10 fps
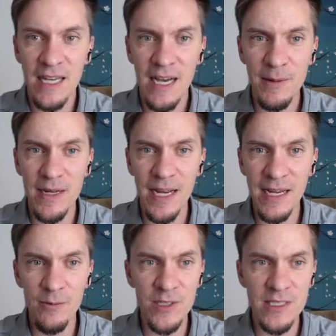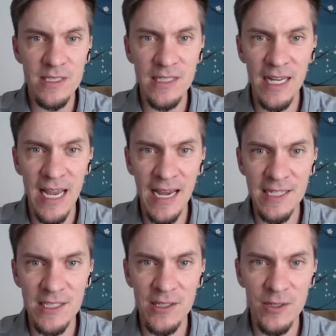I mean, I had
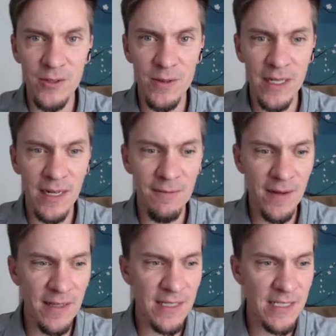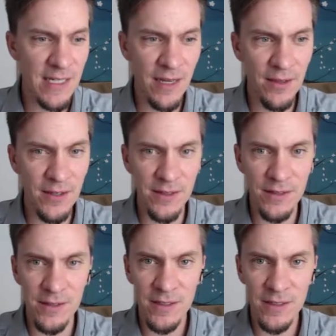to go, and I found this other